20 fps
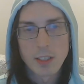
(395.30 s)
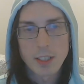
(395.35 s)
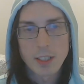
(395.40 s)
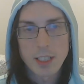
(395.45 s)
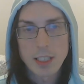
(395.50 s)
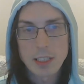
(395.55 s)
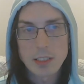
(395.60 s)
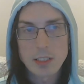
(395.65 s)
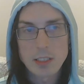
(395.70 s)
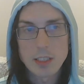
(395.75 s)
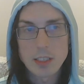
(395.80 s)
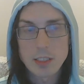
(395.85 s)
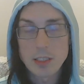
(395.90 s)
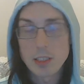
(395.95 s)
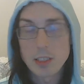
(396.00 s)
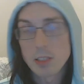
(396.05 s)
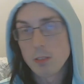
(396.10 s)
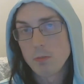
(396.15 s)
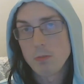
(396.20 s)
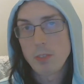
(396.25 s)
because
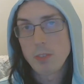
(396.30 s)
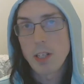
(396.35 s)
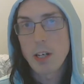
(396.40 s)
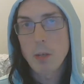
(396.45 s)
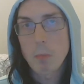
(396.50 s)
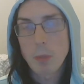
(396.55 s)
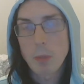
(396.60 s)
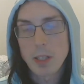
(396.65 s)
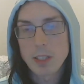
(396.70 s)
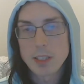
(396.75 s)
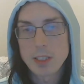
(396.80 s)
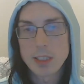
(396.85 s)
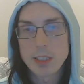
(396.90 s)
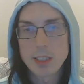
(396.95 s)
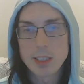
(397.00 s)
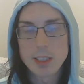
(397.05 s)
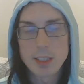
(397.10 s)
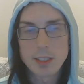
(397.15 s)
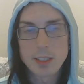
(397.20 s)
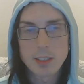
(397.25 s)
it's very
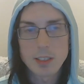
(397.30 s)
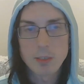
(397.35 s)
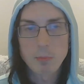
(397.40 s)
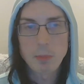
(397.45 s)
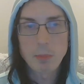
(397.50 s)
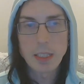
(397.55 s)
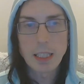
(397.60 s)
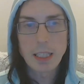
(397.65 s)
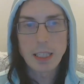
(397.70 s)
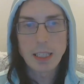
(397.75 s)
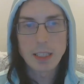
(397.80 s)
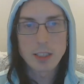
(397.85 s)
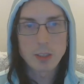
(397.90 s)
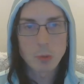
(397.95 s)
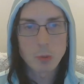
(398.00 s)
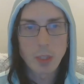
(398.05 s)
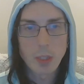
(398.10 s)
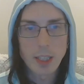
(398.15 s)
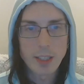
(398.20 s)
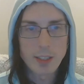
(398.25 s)
personal to me as
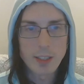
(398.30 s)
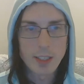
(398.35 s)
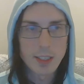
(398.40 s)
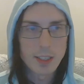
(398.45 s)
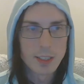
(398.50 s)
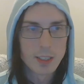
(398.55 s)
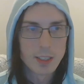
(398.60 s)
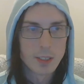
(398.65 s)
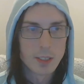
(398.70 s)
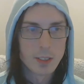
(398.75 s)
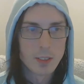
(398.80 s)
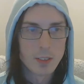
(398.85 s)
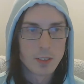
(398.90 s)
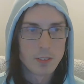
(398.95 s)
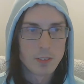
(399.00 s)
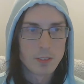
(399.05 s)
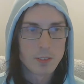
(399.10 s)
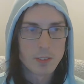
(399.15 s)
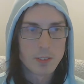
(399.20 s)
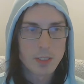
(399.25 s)
well.
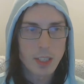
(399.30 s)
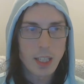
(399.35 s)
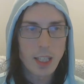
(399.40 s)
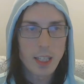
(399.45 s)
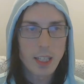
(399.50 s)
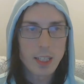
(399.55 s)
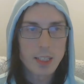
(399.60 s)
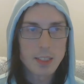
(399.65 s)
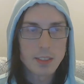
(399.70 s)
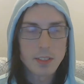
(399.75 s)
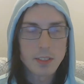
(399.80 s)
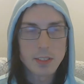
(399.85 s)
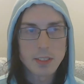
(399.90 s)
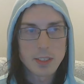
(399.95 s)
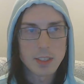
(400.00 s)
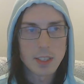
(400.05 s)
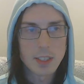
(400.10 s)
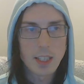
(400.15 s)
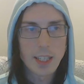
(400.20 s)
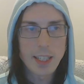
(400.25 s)
And
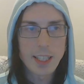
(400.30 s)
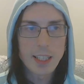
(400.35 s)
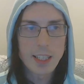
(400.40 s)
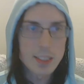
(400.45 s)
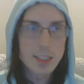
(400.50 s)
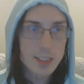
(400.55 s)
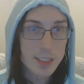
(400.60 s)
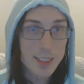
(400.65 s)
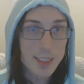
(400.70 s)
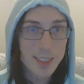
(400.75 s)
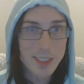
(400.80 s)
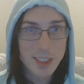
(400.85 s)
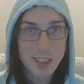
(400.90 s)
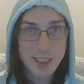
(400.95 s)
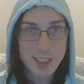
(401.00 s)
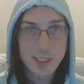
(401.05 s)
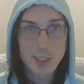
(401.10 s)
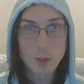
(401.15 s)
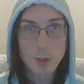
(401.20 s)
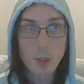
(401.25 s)
I guess I'll
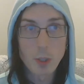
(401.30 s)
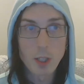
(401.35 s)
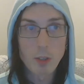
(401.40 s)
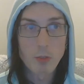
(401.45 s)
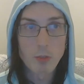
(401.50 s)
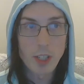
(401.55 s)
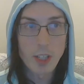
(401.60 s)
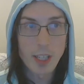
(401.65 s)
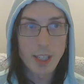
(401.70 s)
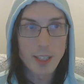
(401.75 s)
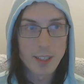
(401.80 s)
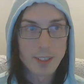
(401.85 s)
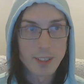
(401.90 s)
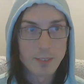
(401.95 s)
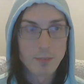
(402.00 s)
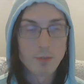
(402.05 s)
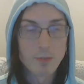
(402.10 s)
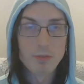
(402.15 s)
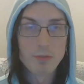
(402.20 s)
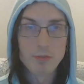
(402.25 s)
just sort of like
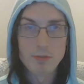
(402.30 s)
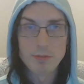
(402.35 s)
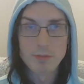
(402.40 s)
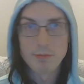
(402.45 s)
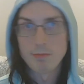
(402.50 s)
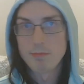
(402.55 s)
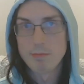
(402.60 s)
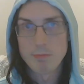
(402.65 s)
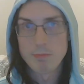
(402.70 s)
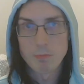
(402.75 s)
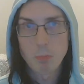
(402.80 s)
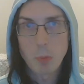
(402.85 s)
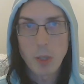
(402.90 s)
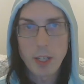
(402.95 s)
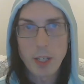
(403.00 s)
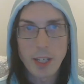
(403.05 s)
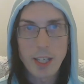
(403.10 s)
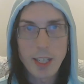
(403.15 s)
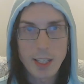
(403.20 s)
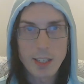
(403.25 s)

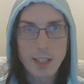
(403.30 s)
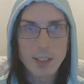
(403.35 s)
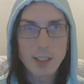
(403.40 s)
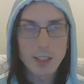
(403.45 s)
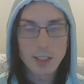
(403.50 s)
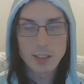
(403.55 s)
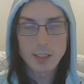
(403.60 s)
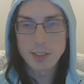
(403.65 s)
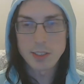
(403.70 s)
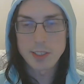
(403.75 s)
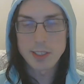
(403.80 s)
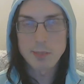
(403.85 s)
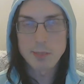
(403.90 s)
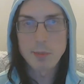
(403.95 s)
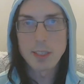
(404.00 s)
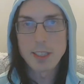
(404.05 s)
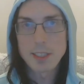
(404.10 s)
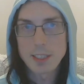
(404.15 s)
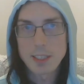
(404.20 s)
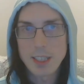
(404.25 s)
put in a little
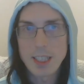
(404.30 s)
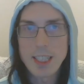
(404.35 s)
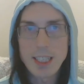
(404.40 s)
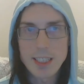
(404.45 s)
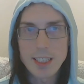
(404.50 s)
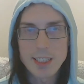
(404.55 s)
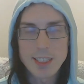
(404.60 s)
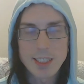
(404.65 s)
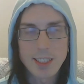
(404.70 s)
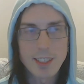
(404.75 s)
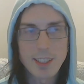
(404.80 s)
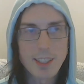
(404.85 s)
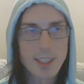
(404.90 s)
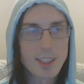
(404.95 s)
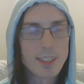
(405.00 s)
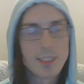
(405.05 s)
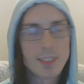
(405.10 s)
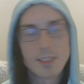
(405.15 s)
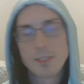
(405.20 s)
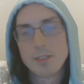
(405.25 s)
small teaser
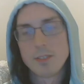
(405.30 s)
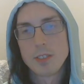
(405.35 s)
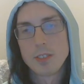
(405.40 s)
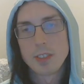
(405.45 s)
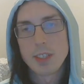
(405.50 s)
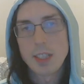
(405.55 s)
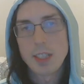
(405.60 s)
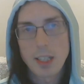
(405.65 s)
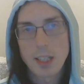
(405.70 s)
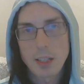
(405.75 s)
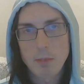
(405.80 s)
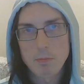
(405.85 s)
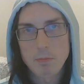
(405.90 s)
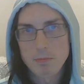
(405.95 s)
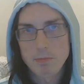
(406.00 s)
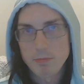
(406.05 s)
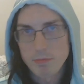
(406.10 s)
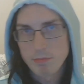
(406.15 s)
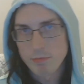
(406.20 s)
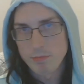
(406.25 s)

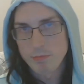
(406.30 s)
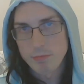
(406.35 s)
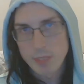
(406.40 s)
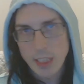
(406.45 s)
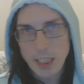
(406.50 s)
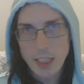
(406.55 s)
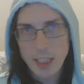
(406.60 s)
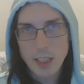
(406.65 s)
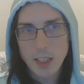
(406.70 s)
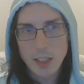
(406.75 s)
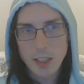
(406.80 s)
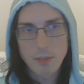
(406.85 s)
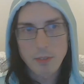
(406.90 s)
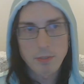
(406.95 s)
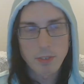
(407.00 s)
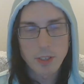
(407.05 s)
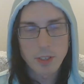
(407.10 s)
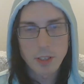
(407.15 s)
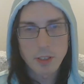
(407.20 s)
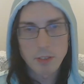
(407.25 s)
here
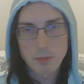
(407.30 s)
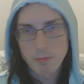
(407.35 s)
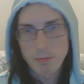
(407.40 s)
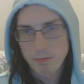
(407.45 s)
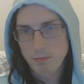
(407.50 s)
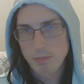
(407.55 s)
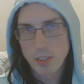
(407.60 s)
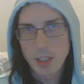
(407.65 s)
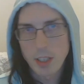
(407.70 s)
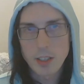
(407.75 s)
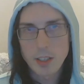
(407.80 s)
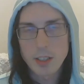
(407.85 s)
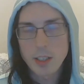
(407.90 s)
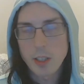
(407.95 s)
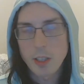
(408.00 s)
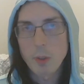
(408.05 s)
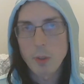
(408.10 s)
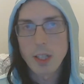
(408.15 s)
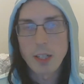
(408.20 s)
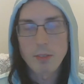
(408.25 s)
for the vlog
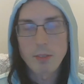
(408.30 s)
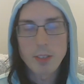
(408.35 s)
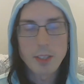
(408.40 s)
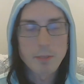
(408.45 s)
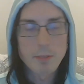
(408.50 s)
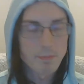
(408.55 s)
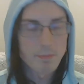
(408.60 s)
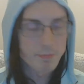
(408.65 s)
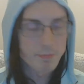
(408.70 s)
or whatever.